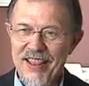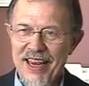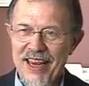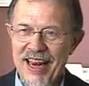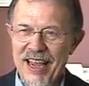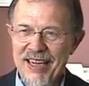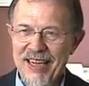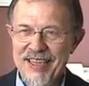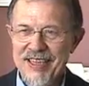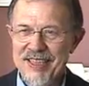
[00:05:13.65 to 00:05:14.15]

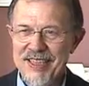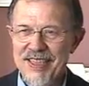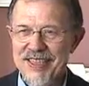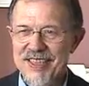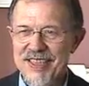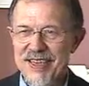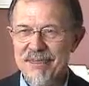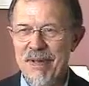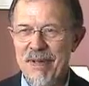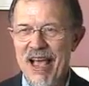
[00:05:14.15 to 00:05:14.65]
then I
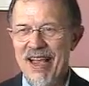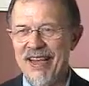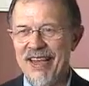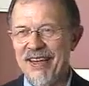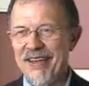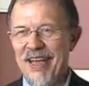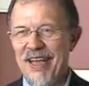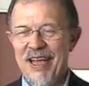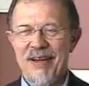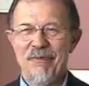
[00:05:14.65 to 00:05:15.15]
just sit
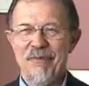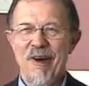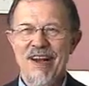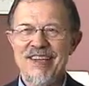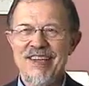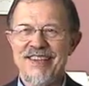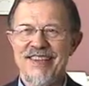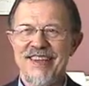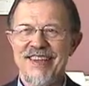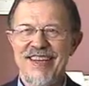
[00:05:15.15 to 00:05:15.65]
back and, and
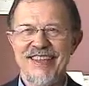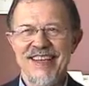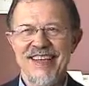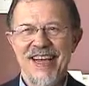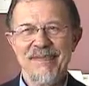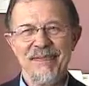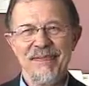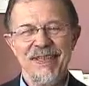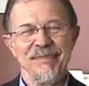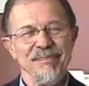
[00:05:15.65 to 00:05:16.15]
watch the
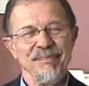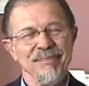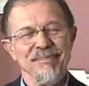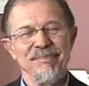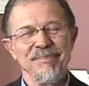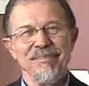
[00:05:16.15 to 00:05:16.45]
excitement.